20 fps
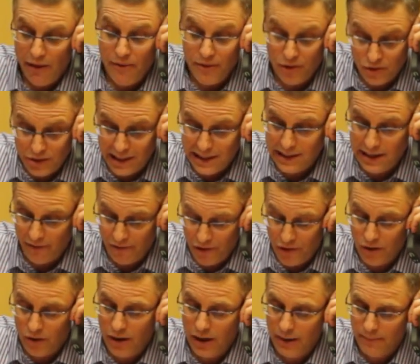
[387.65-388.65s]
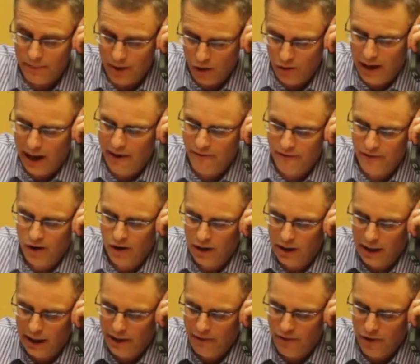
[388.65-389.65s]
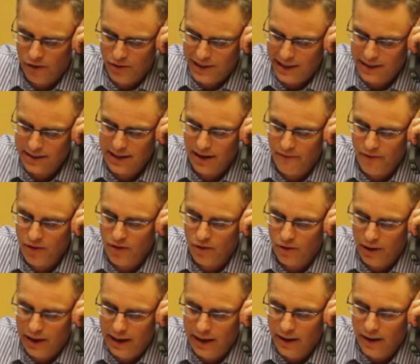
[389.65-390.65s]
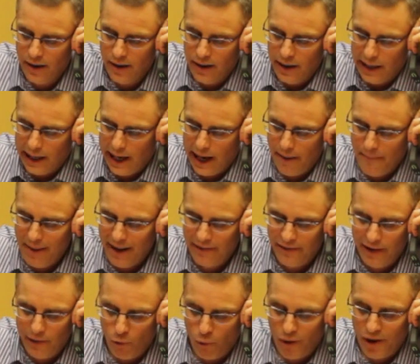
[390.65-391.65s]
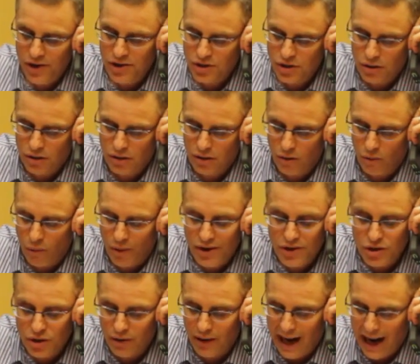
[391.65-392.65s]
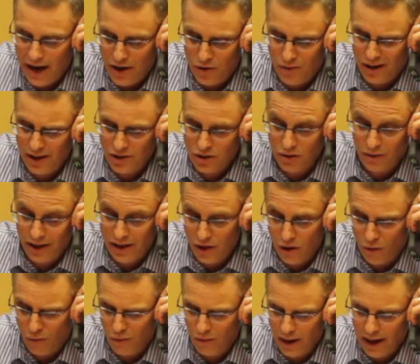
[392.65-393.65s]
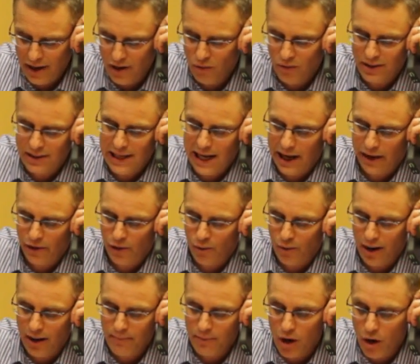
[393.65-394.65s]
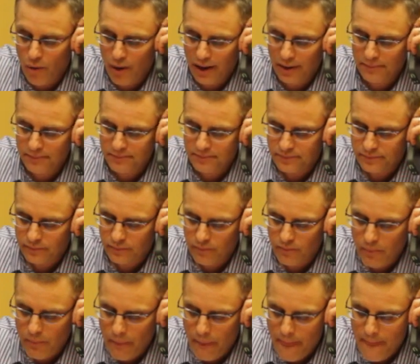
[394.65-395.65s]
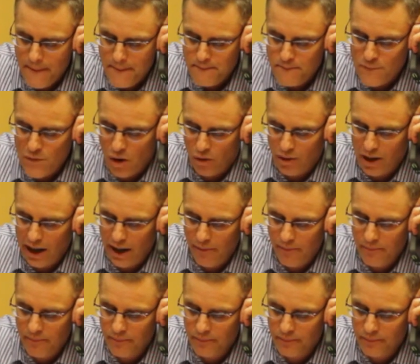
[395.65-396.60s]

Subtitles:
Thursday at 7:30? Okay, very good. Thursday at 7:30. And then what is your address, so I know exactly where I'm going? Okay.